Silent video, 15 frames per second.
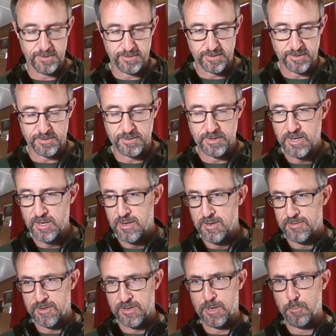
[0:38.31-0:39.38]
The
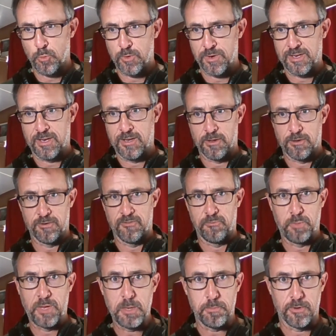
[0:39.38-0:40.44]
number one killer of
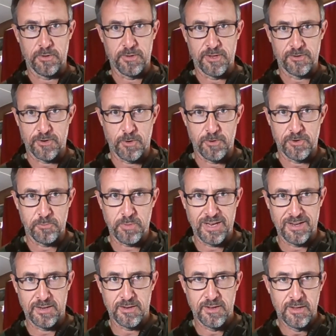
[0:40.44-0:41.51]
people has always
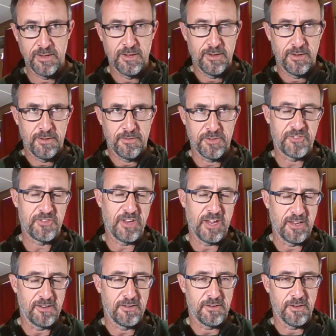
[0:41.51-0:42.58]
been the
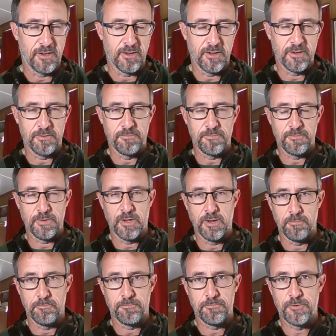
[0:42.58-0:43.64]
state.
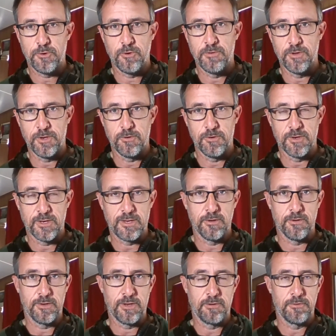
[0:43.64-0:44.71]
Soviet Union
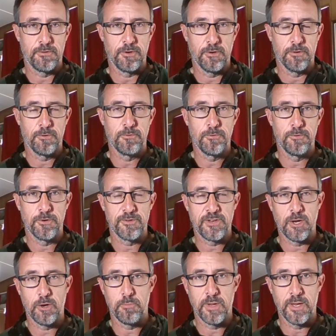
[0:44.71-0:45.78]
killed out who knows
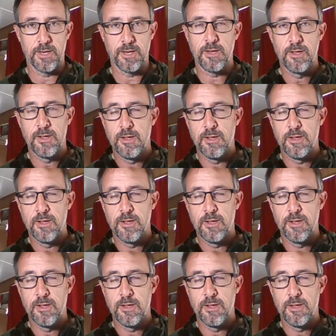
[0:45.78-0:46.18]
how many.